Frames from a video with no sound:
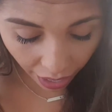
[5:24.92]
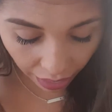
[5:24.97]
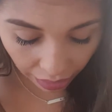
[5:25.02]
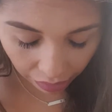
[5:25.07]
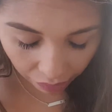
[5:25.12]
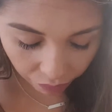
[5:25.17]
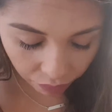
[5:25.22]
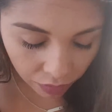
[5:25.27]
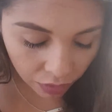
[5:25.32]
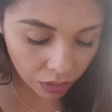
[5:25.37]
I
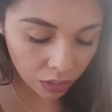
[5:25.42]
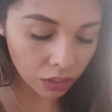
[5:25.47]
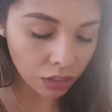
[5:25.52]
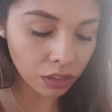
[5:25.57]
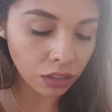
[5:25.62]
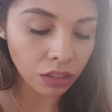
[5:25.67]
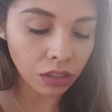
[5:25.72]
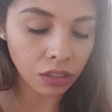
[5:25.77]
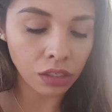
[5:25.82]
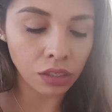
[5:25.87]
have
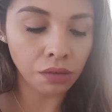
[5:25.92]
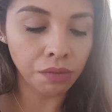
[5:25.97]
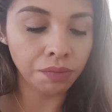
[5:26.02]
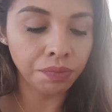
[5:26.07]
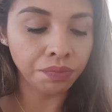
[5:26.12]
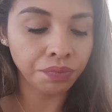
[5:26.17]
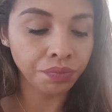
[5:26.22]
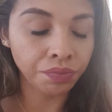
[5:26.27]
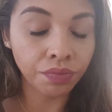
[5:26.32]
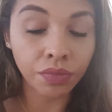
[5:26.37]
this.
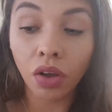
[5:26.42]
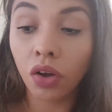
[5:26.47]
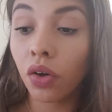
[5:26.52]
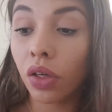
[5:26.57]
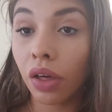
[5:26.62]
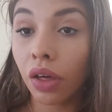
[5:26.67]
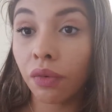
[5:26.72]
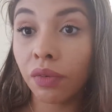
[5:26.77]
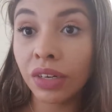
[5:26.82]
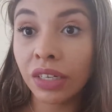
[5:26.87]

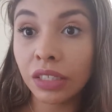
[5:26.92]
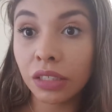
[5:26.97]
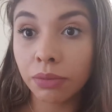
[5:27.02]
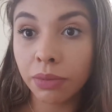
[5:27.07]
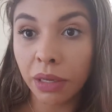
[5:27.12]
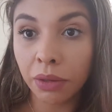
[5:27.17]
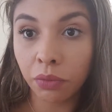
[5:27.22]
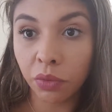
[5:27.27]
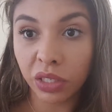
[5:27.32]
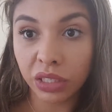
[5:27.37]
Oh, that one is
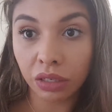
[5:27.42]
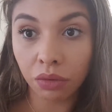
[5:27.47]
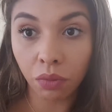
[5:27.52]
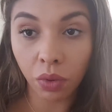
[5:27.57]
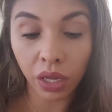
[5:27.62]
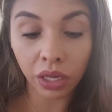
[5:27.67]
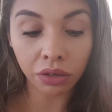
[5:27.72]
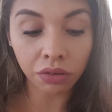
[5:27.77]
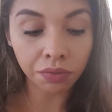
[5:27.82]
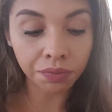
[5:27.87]
by Wet n
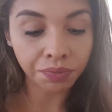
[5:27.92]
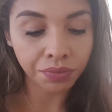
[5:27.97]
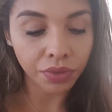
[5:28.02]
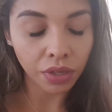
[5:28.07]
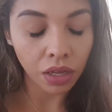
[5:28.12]
Wild.